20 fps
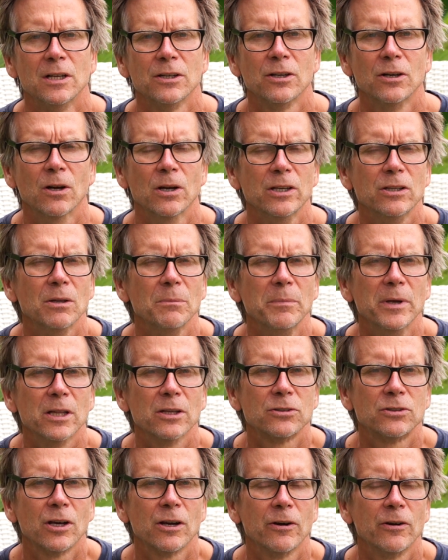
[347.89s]
in the
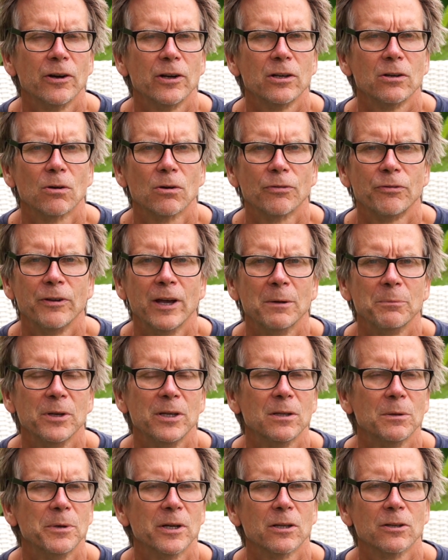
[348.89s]
military, or a family
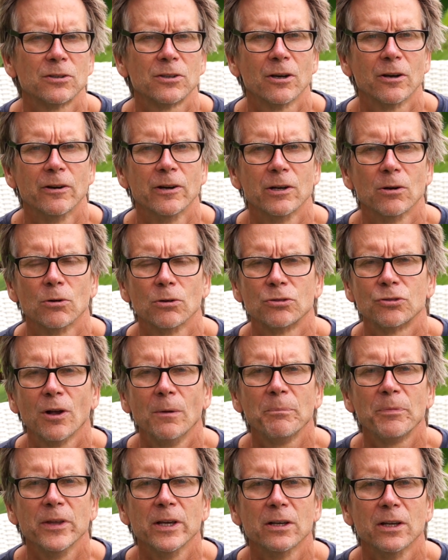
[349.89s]
in the military, or
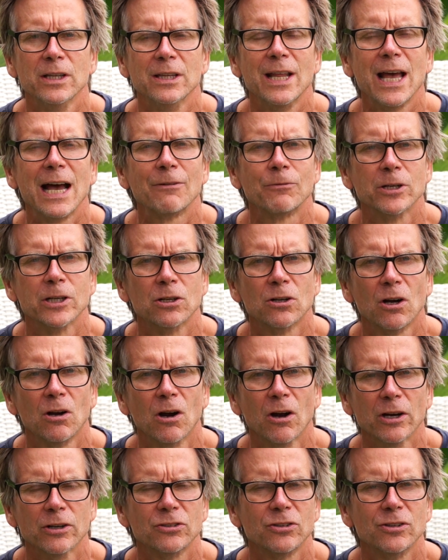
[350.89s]
something in that
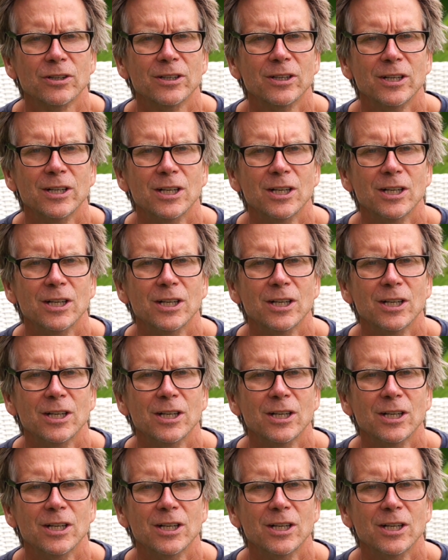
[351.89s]
regards.